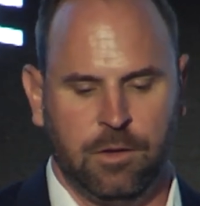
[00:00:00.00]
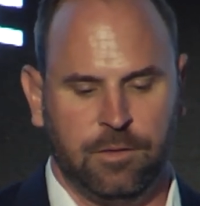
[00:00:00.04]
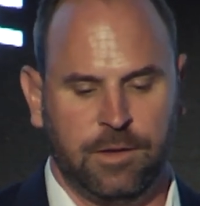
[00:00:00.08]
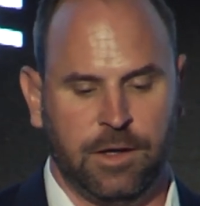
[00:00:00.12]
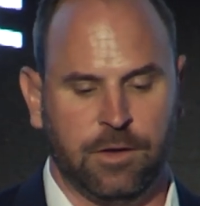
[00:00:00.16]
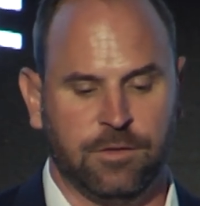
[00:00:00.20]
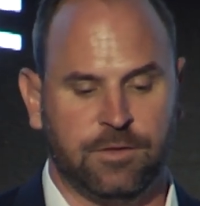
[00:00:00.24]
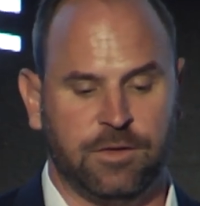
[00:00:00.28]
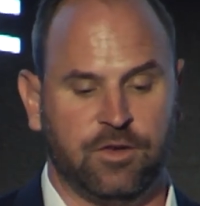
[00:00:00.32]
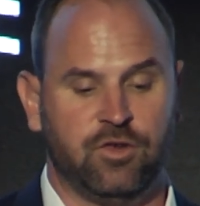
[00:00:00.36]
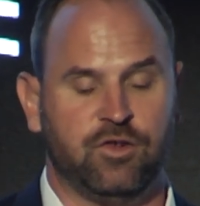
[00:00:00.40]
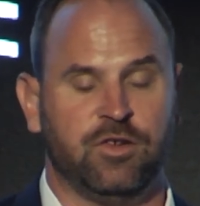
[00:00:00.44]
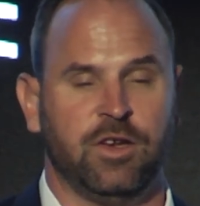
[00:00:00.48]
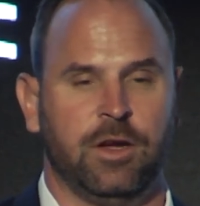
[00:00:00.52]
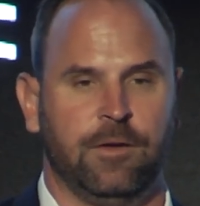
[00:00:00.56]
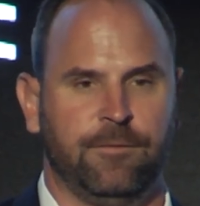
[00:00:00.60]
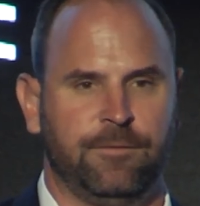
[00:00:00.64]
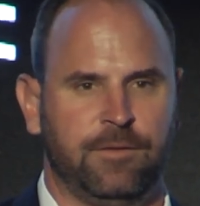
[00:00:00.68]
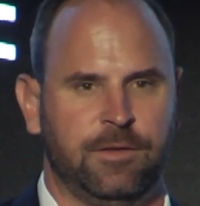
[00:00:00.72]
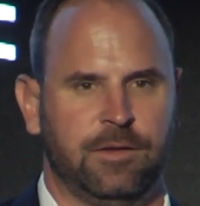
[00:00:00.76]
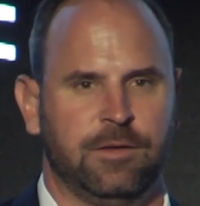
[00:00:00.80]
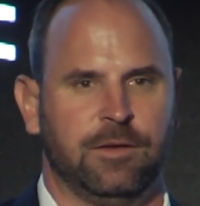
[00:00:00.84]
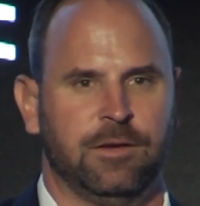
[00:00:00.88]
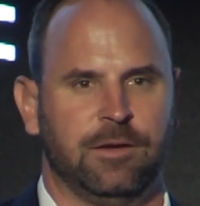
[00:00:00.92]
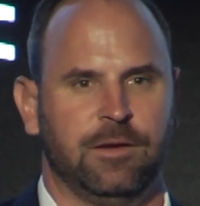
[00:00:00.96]
there's a
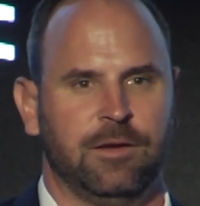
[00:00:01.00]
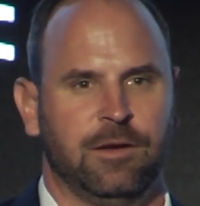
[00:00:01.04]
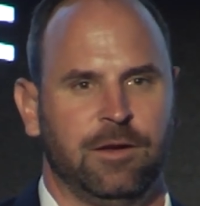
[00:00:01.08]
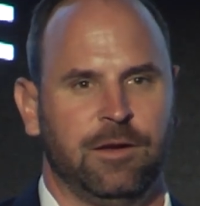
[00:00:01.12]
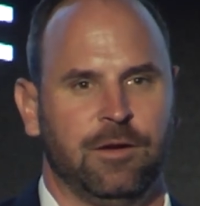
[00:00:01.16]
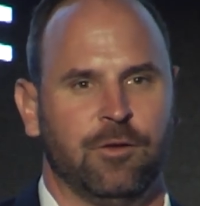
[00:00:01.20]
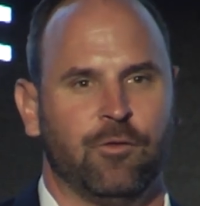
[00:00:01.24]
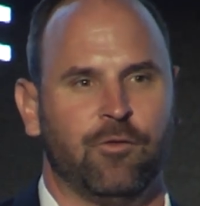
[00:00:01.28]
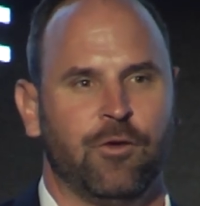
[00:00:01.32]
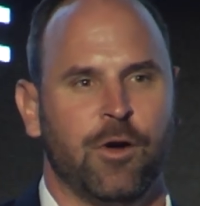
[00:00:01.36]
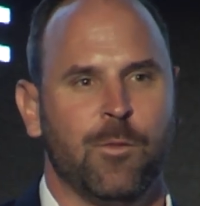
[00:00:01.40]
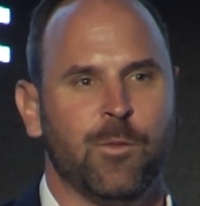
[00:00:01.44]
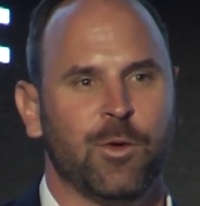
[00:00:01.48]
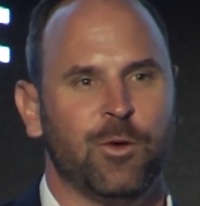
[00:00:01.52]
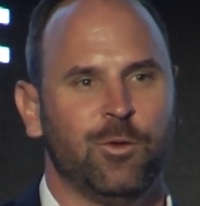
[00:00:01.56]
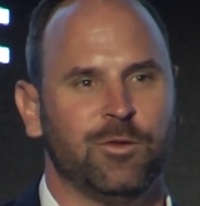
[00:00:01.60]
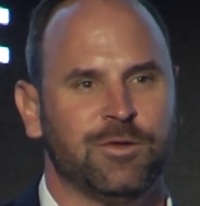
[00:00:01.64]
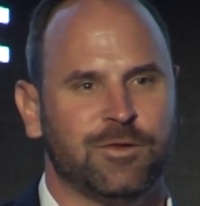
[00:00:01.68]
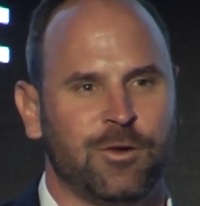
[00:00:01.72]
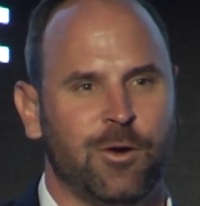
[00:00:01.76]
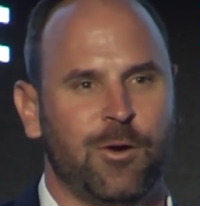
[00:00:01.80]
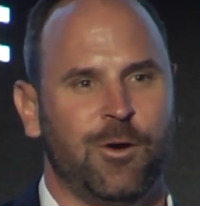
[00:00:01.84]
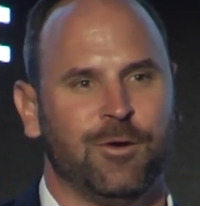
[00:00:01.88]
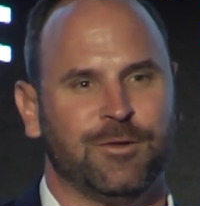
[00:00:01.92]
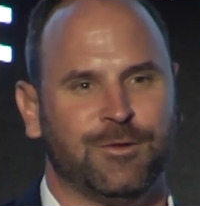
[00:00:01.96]
shift.
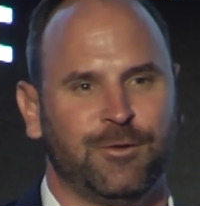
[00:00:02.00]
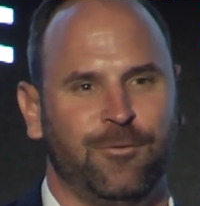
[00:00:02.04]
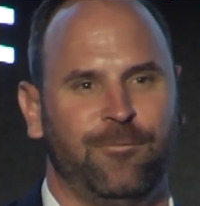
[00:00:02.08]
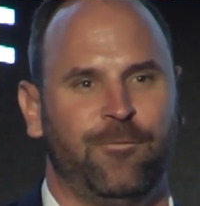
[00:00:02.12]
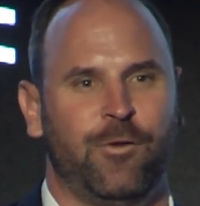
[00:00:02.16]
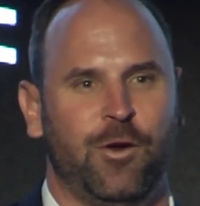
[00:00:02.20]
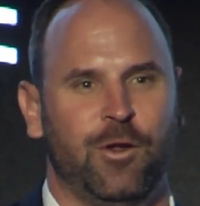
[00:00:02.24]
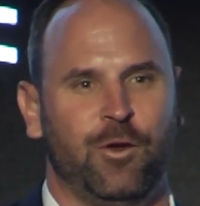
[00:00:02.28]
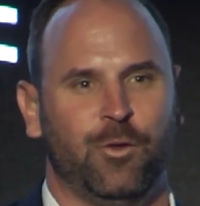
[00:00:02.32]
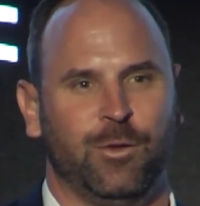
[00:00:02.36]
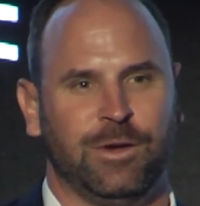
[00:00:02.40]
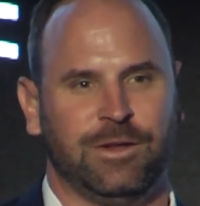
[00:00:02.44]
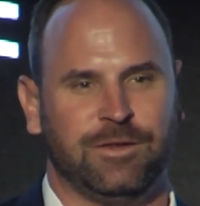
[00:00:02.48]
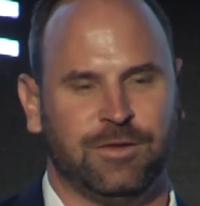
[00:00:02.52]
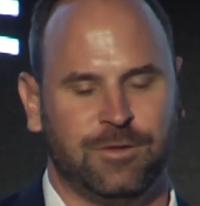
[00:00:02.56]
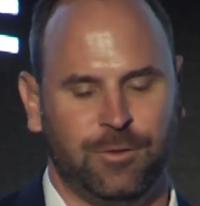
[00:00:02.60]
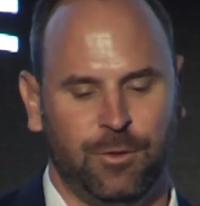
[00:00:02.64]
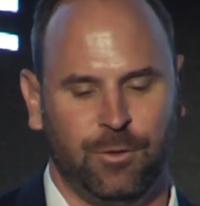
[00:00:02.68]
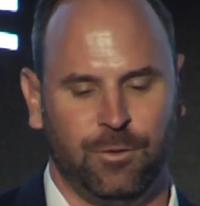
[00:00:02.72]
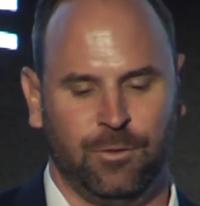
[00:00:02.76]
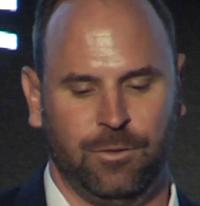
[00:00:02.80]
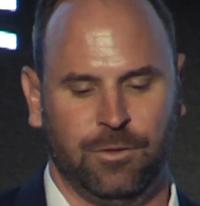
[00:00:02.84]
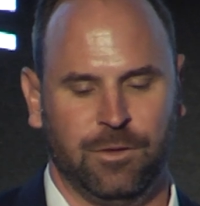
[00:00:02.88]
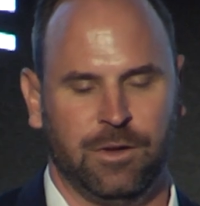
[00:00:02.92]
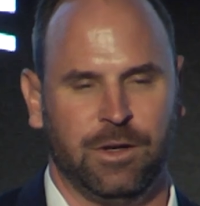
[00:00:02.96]
Criminals are also following
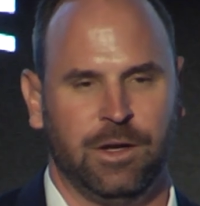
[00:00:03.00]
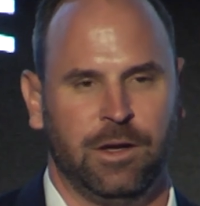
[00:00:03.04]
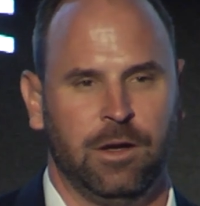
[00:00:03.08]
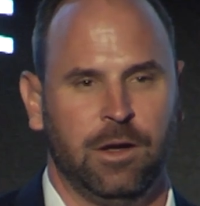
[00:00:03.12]
suit.